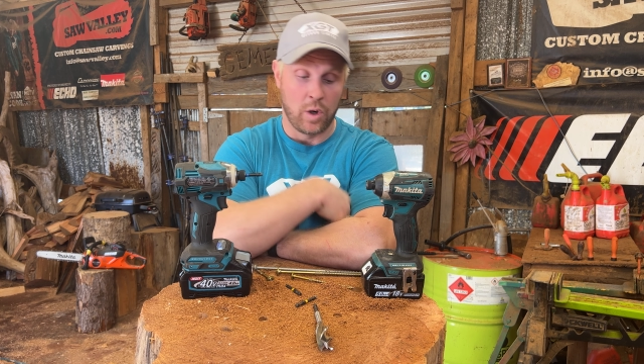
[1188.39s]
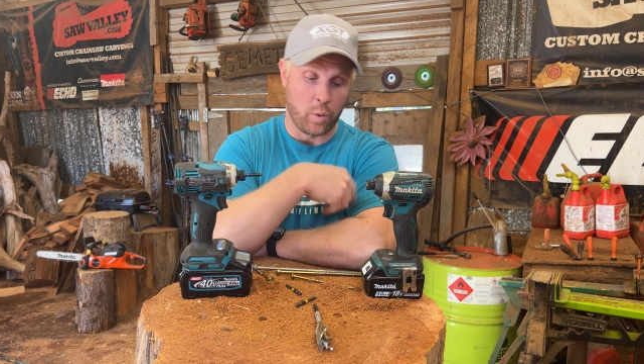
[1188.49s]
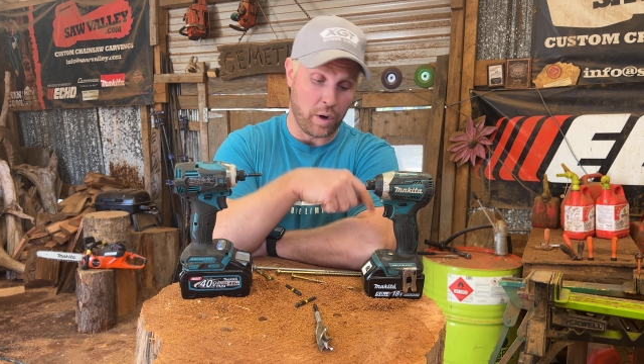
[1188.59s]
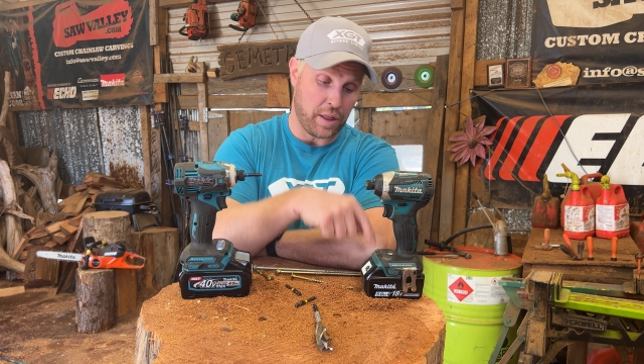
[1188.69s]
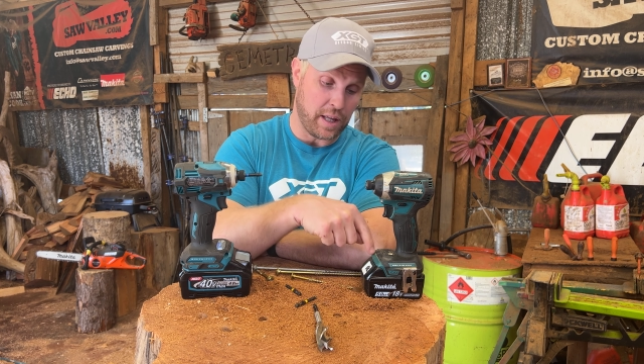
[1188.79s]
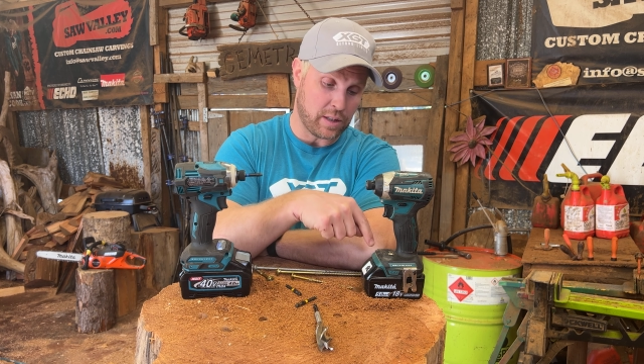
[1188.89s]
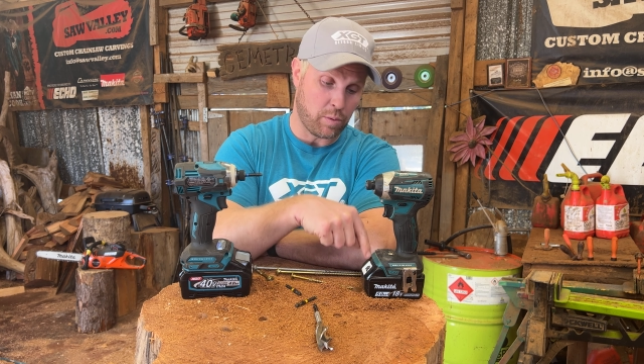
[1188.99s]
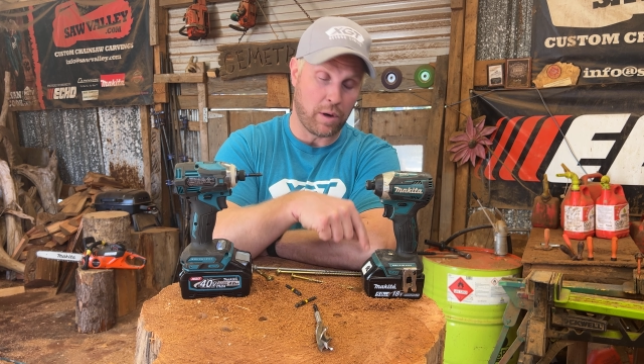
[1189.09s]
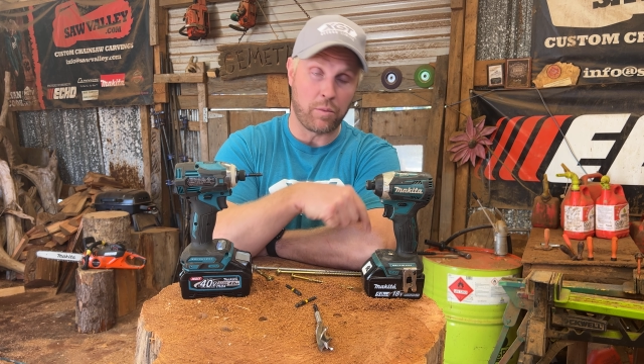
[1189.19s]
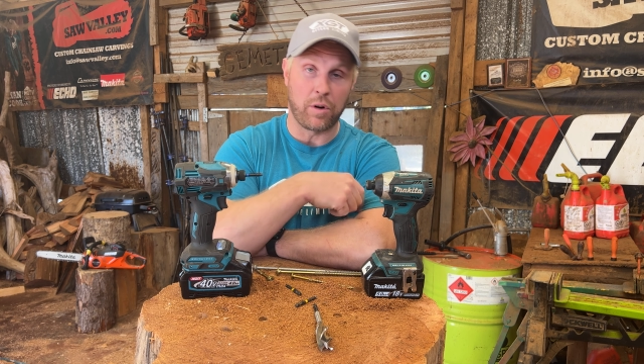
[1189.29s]
where this
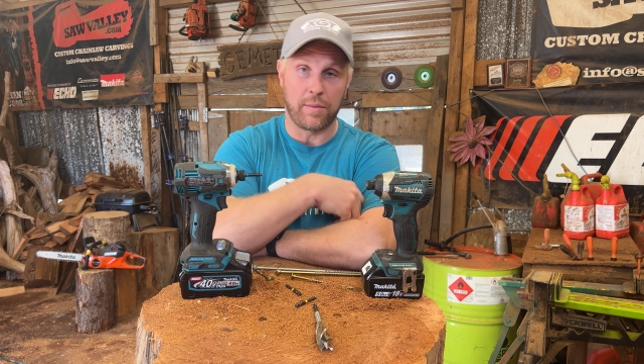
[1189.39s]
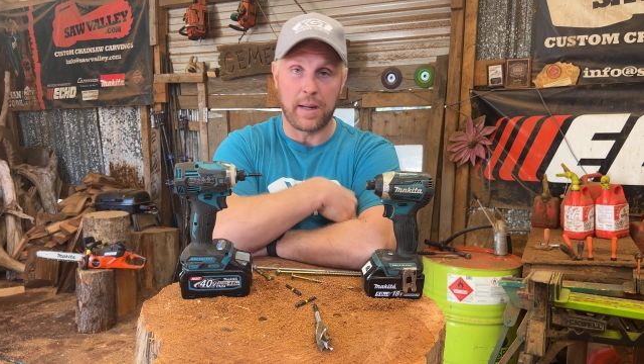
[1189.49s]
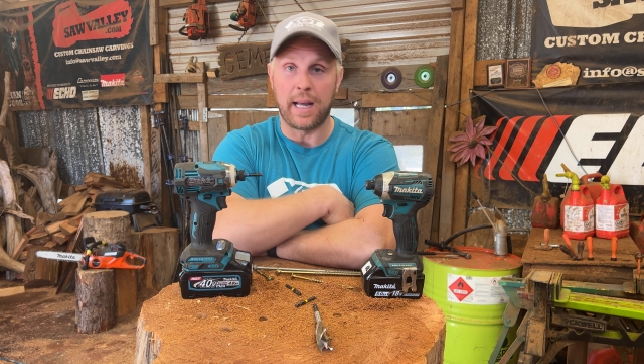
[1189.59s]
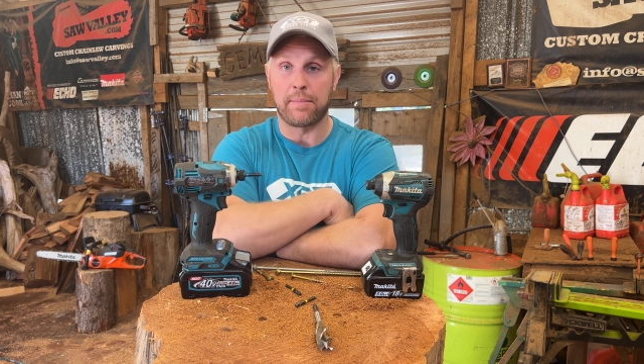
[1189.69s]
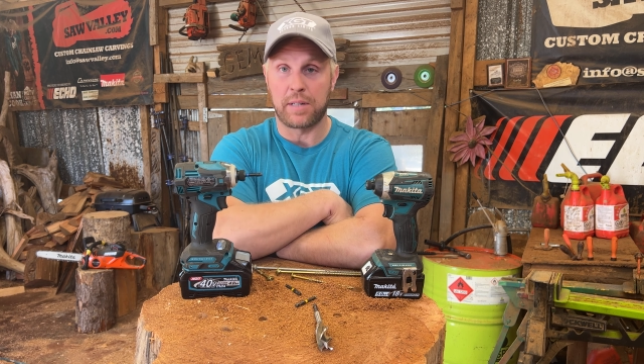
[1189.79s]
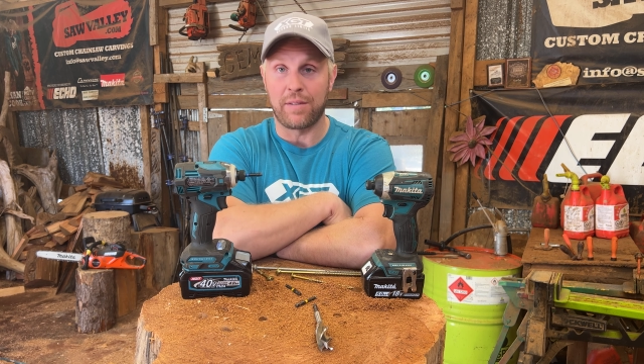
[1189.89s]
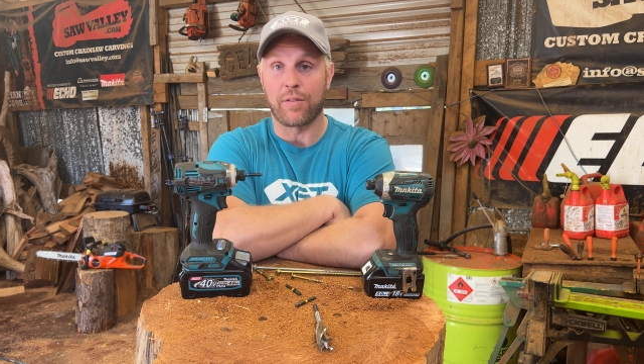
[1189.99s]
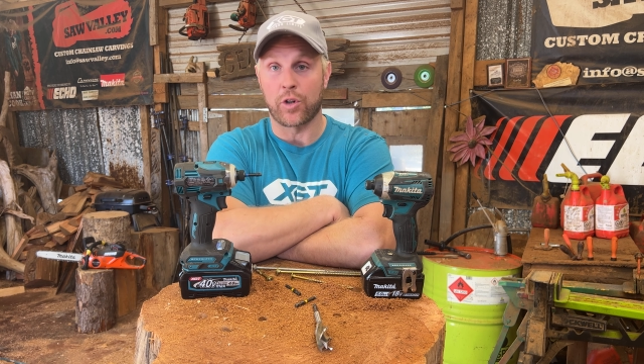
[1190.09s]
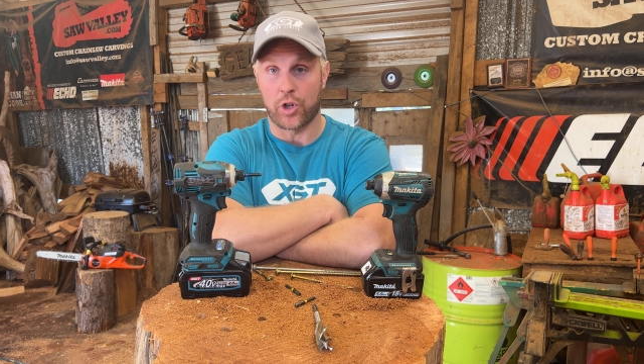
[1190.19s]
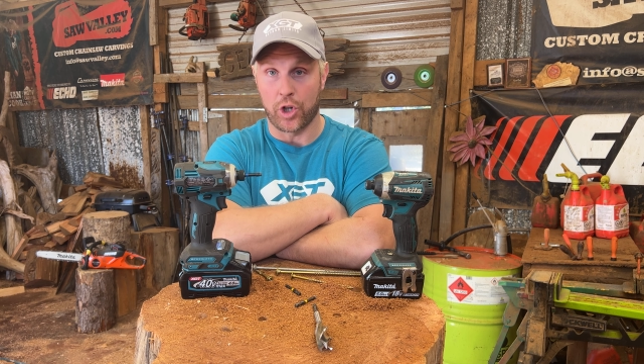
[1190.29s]
one would have been empty
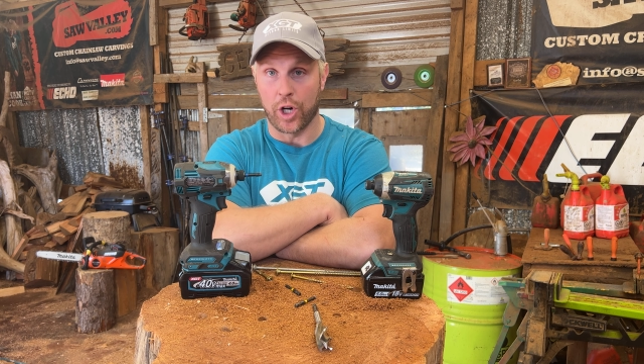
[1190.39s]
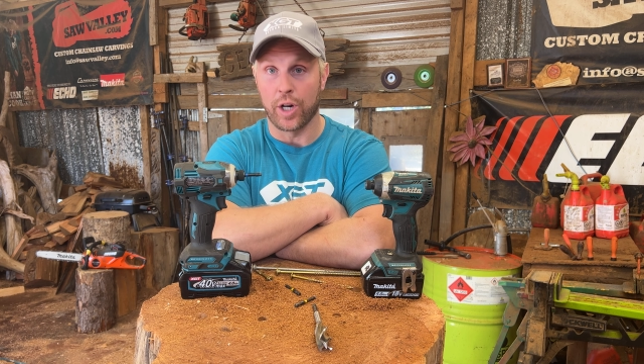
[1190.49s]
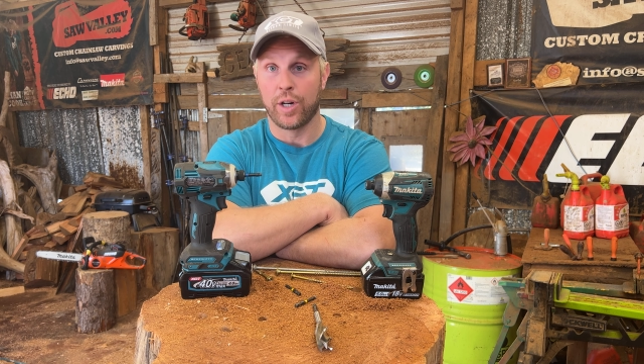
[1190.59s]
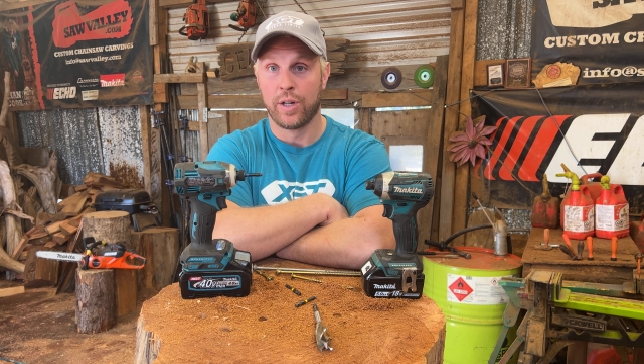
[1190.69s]
for sure